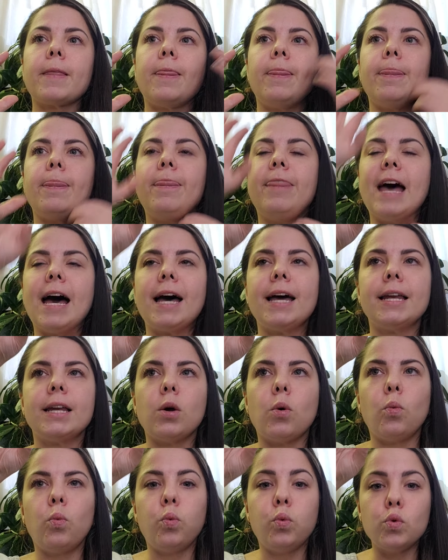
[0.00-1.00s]
that
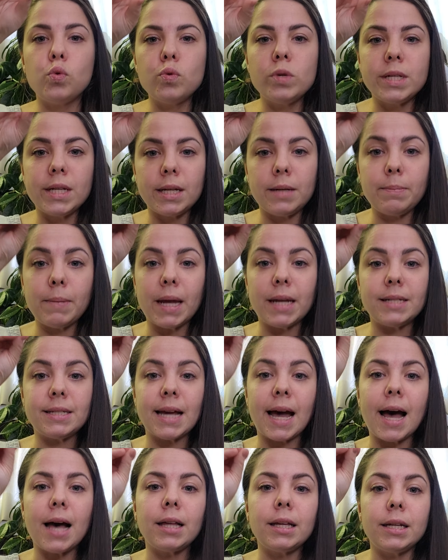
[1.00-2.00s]
wounded
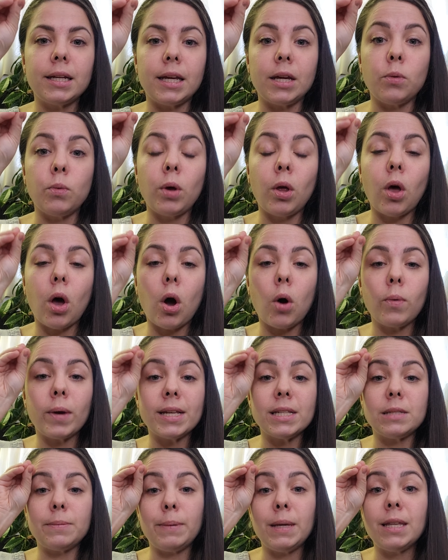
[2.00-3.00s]
mentality will
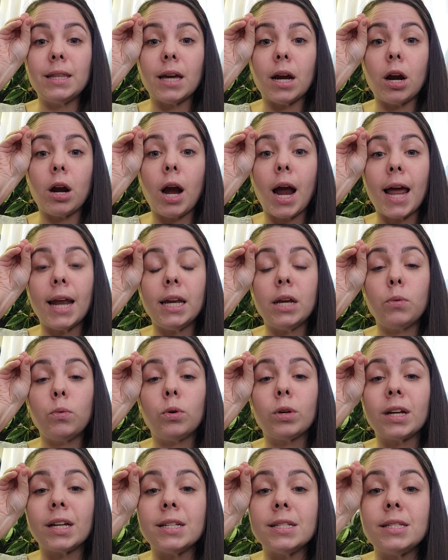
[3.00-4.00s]
always be there, and it will
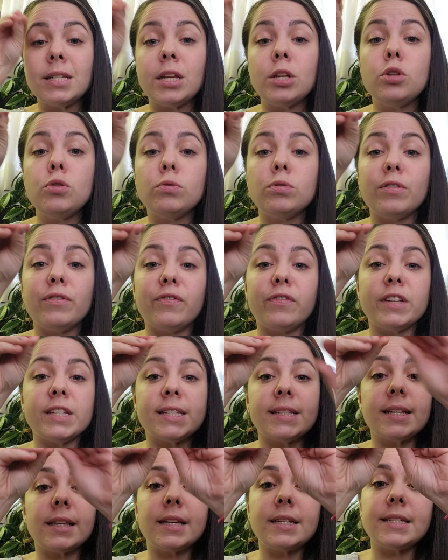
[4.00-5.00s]
continue to
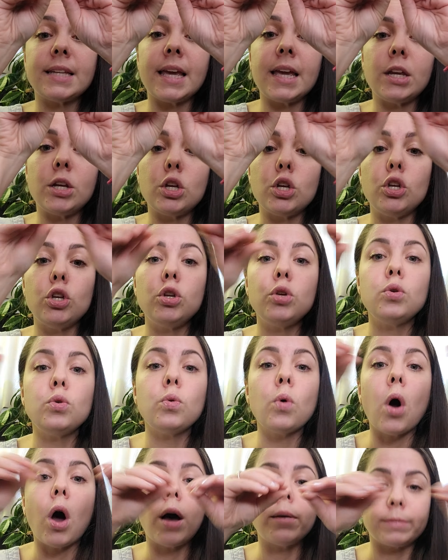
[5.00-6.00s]
facilitate
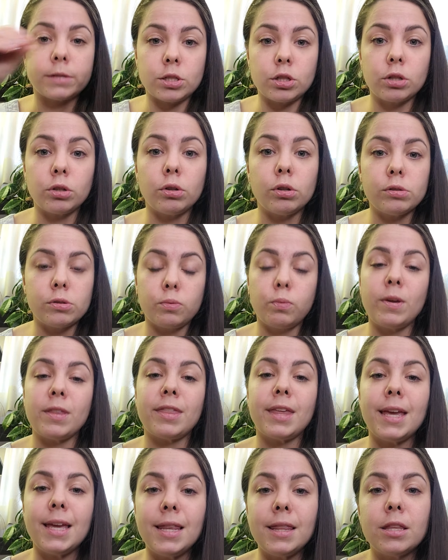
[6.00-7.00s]
new obstacles
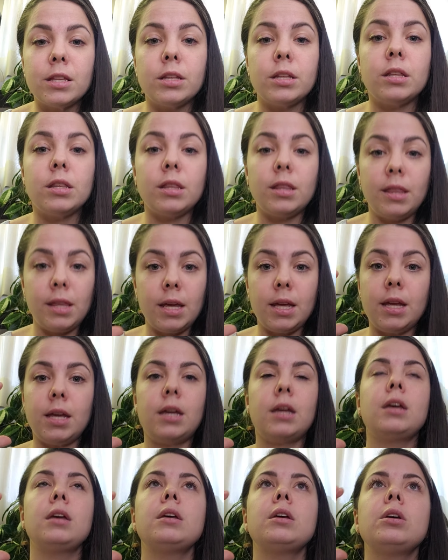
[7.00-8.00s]
within
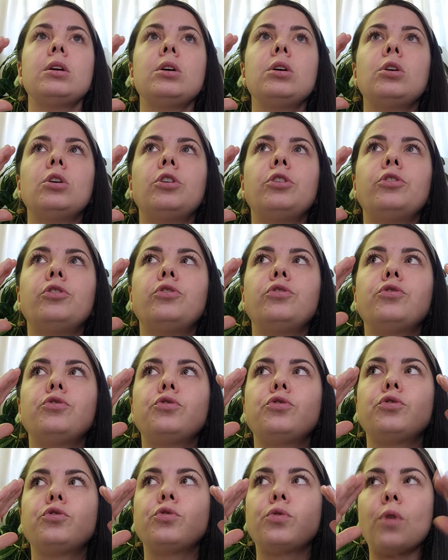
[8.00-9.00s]
the
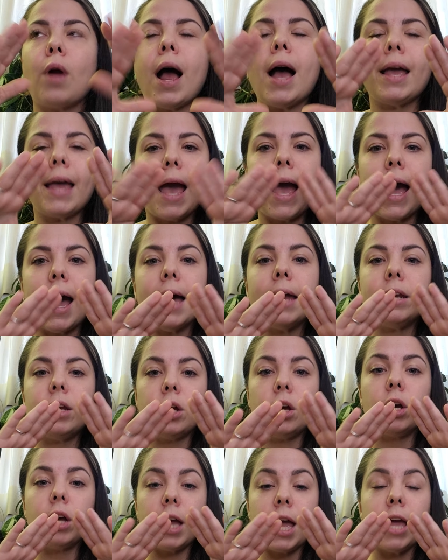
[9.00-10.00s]
triad
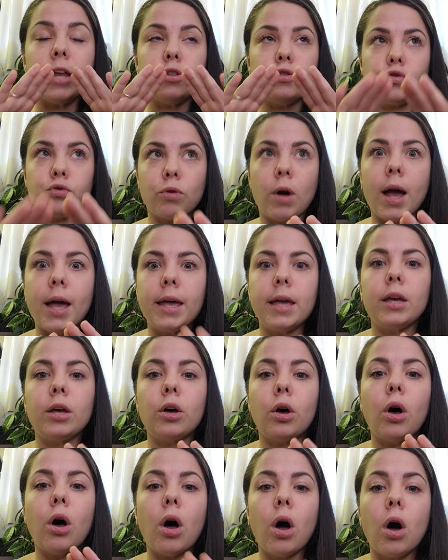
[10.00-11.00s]
and
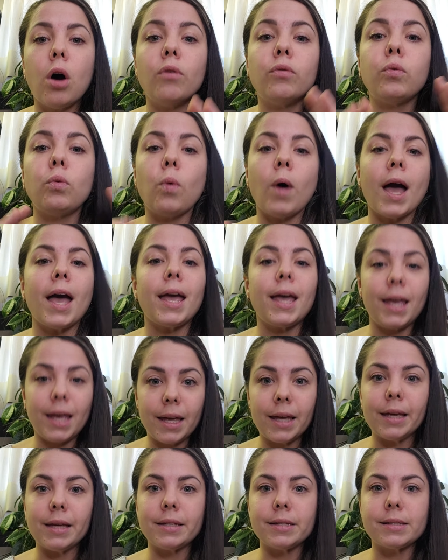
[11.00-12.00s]
triangle of what
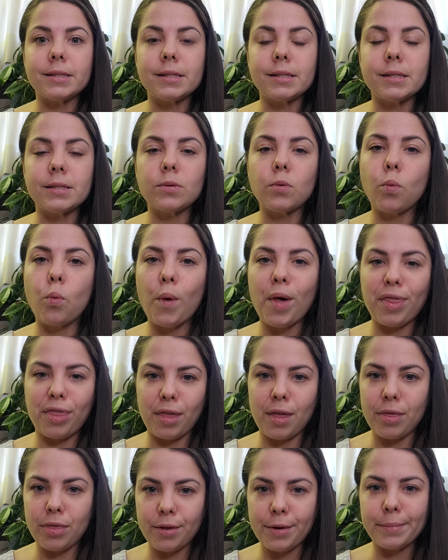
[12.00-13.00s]
is
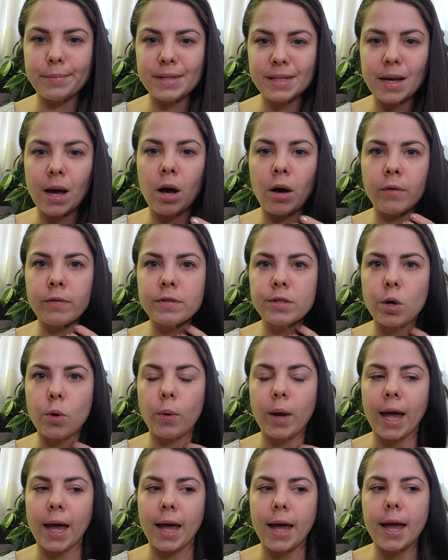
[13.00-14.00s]
within themselves.
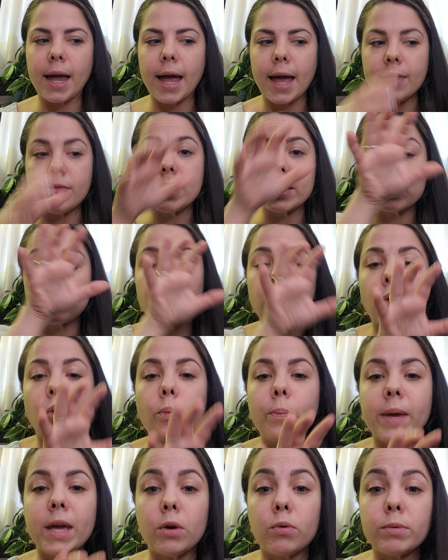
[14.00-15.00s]
Okay, and this will
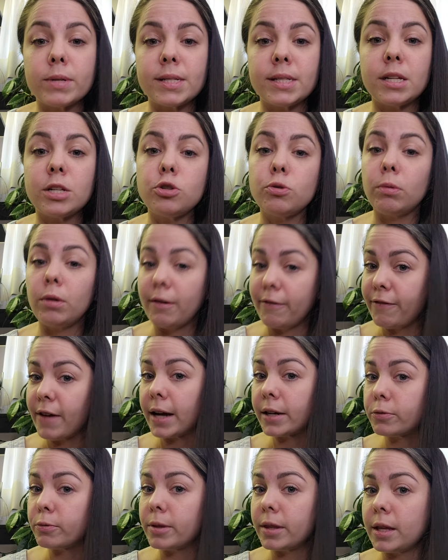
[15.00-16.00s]
be a residual
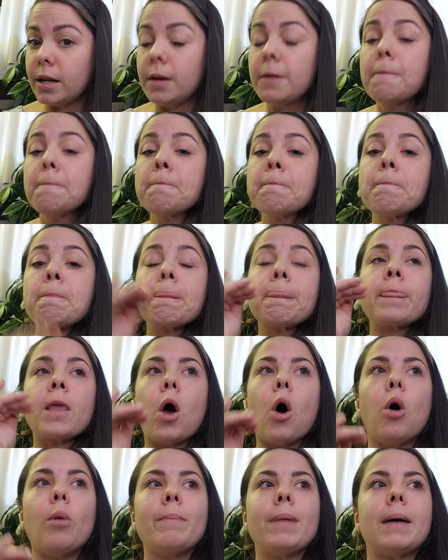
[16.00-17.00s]
effect within
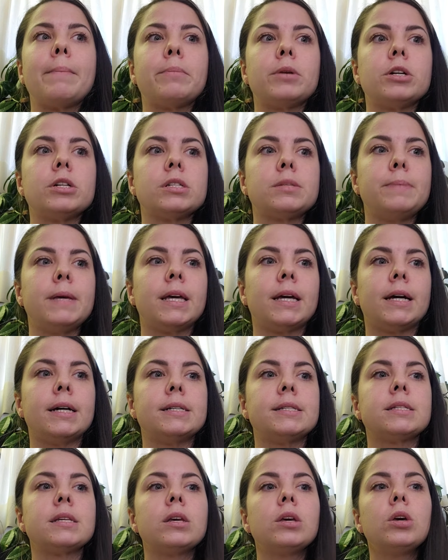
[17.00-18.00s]
all members,
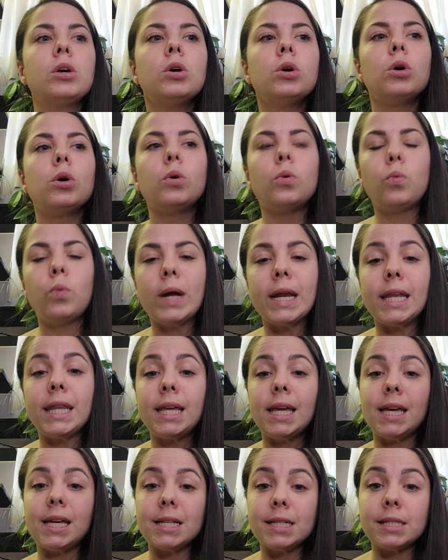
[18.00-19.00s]
because when the
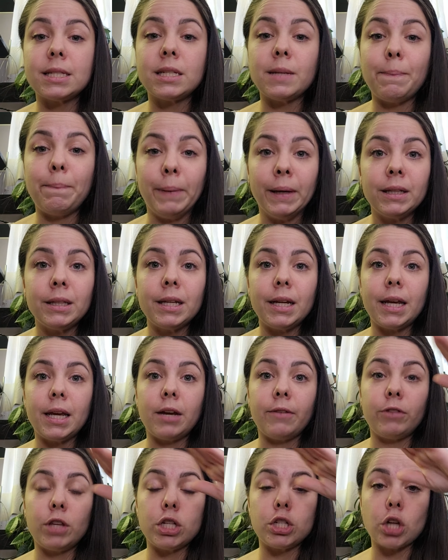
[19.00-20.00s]
instability
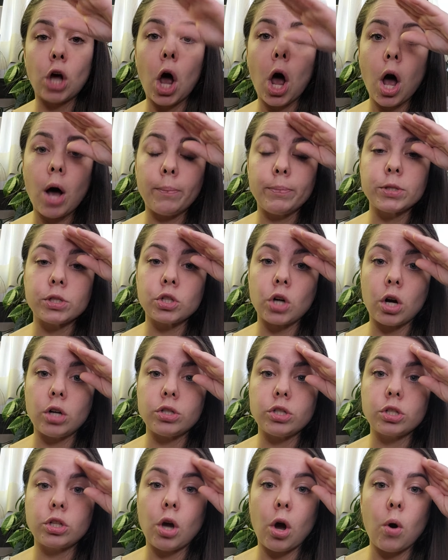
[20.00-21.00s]
of the top
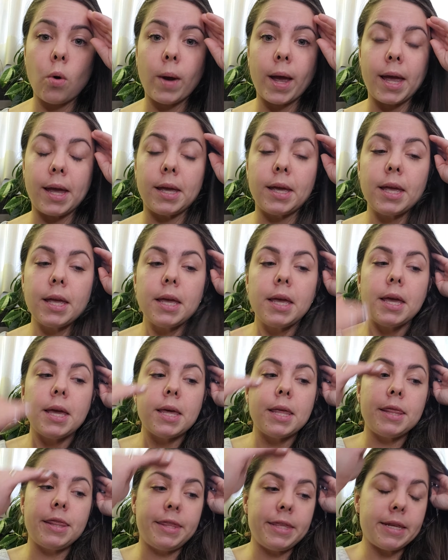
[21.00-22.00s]
starts going,
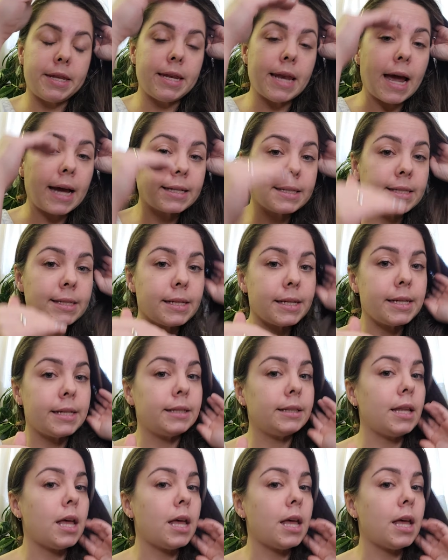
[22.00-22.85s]
the next in